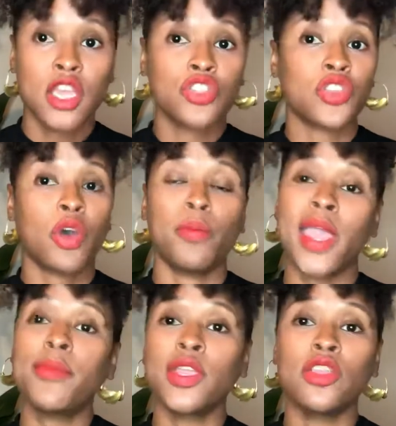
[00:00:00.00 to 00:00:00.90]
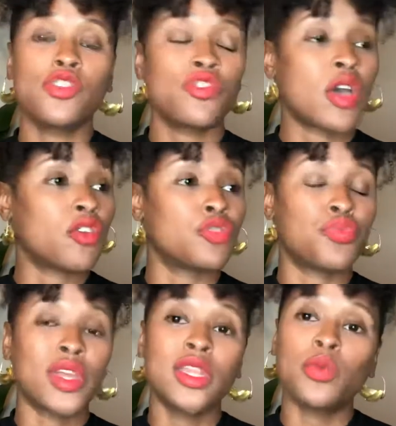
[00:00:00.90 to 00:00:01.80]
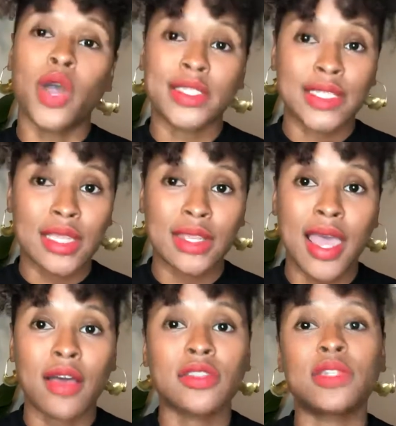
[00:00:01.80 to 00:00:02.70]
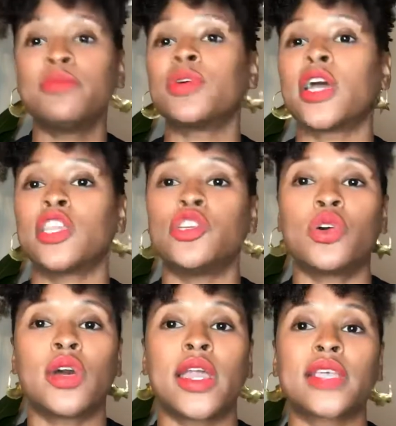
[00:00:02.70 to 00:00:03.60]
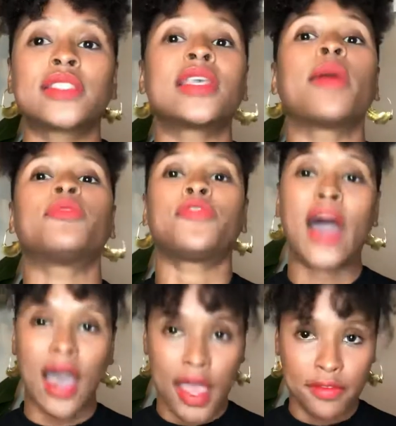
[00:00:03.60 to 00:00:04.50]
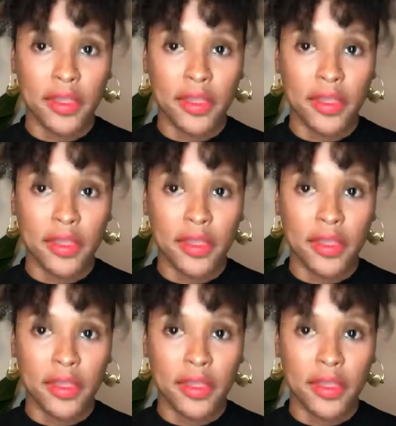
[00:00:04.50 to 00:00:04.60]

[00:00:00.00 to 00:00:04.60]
So maybe, you really want 10,000, but you'll accept 5.